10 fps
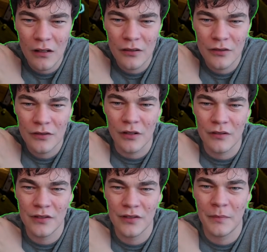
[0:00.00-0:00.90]

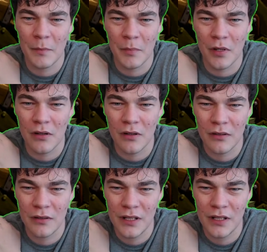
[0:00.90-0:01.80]
Charges up the
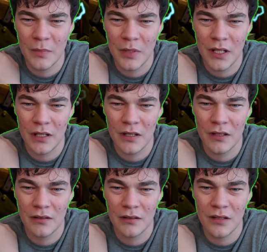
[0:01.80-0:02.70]
ball. Each peg
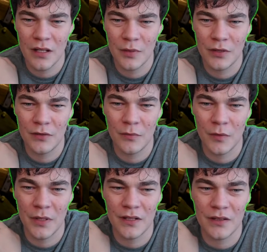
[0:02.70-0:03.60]
zaps two more
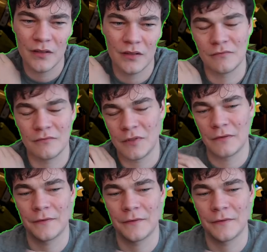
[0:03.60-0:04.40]
pegs. Oh, whatever.